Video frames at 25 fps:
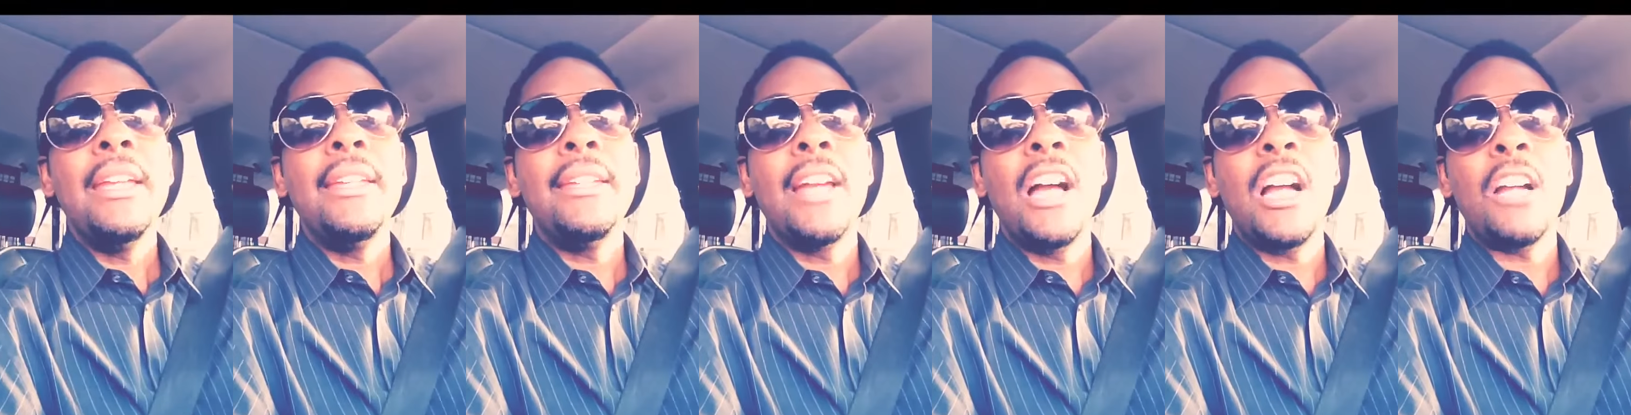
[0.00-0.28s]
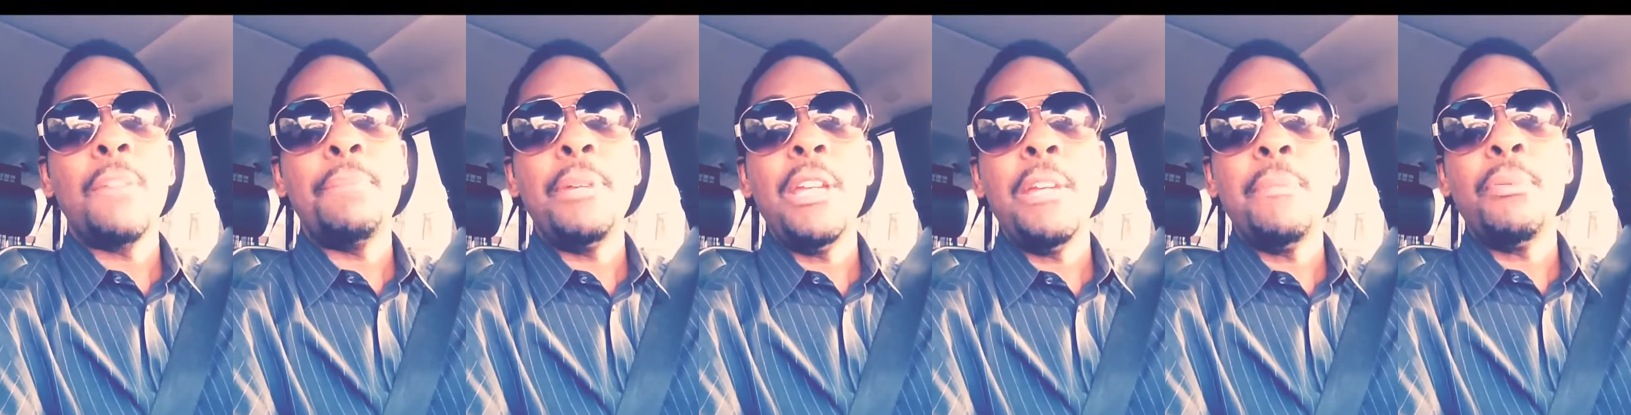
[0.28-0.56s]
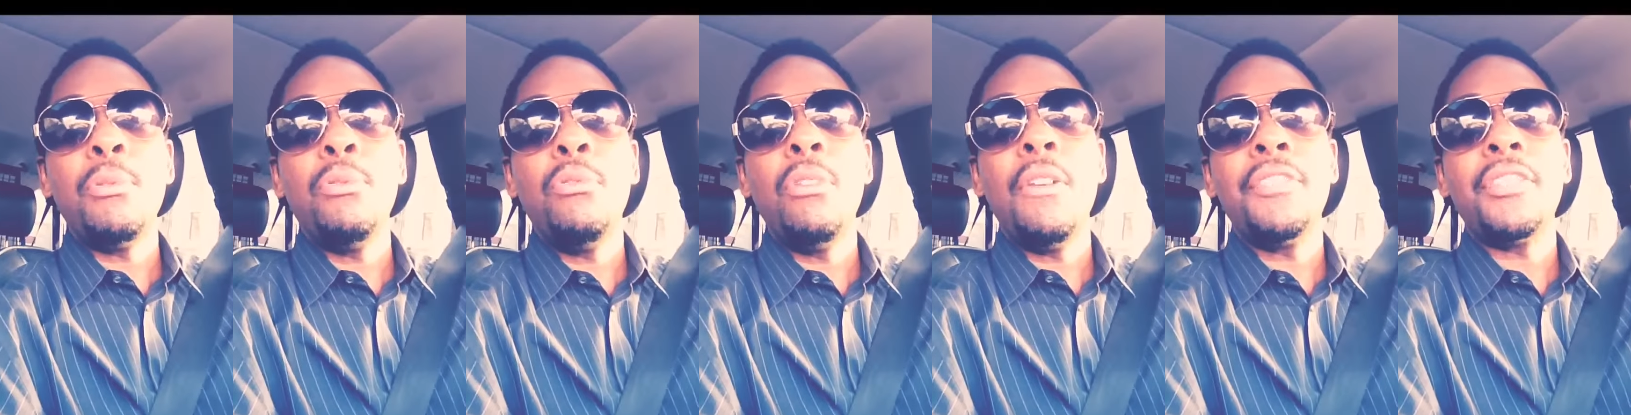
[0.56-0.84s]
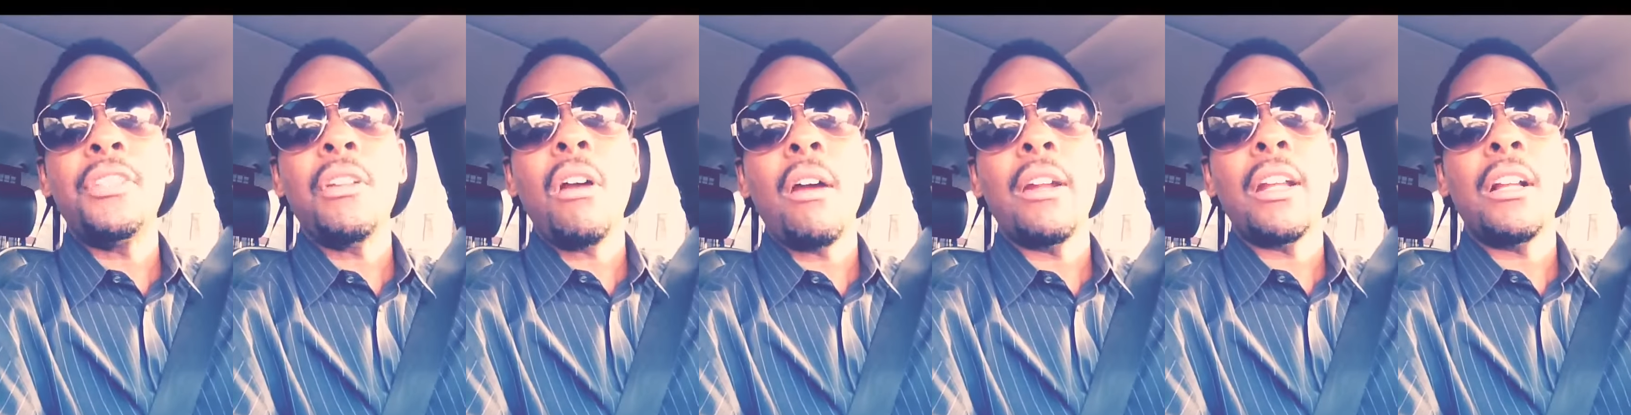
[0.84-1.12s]
Young people who have
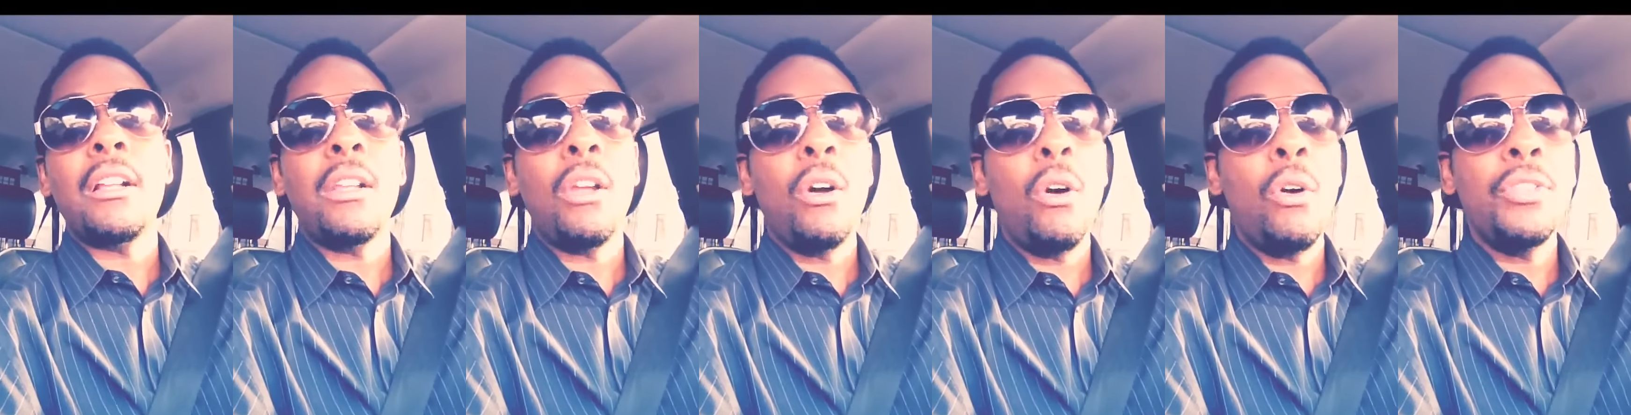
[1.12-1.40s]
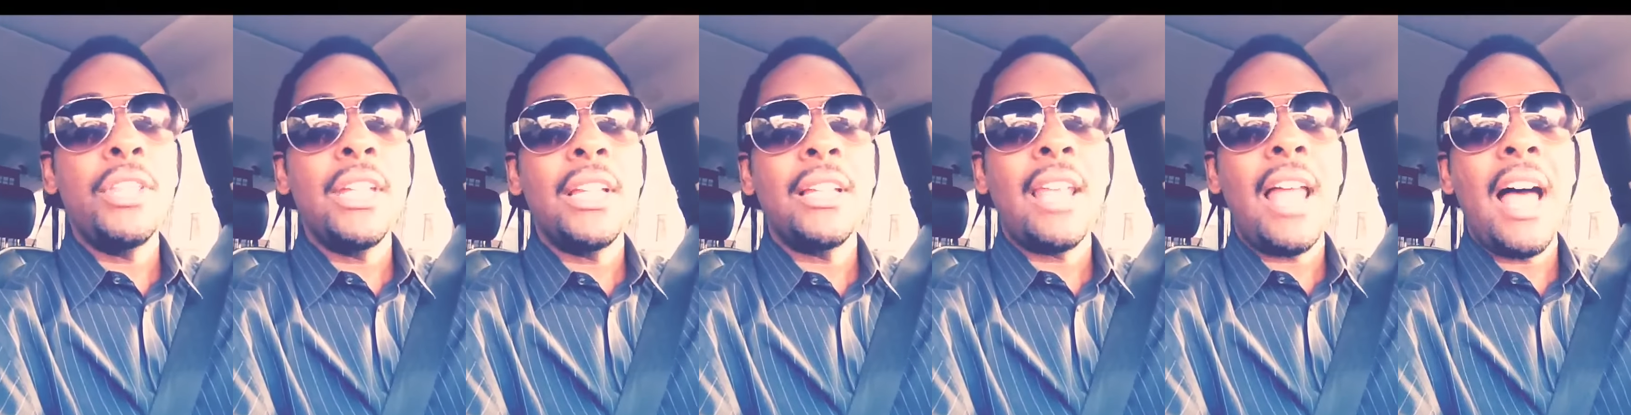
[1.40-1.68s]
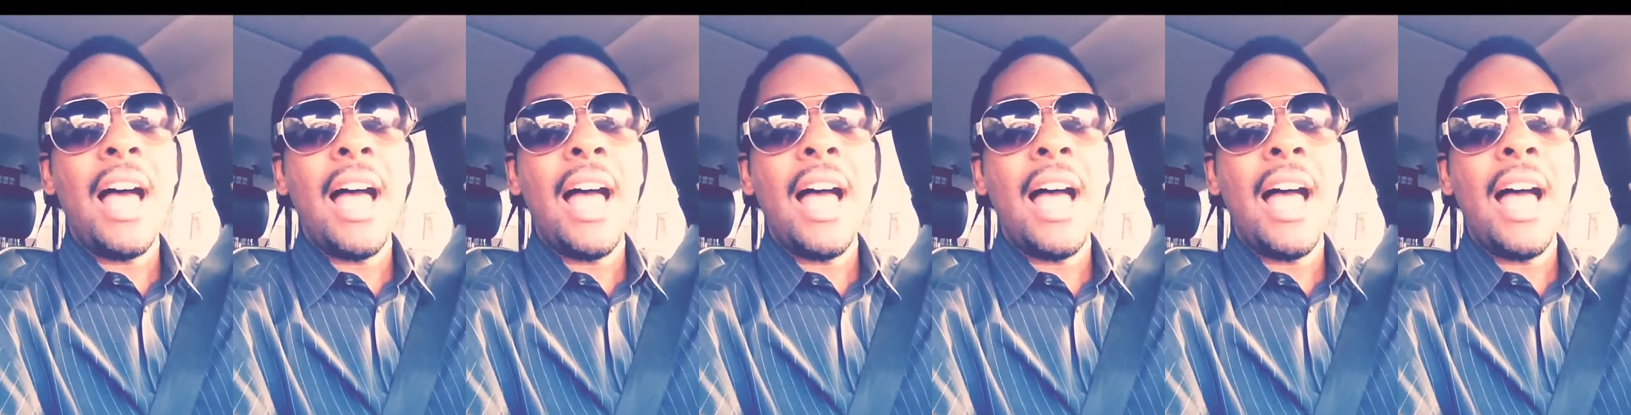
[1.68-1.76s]
started clothing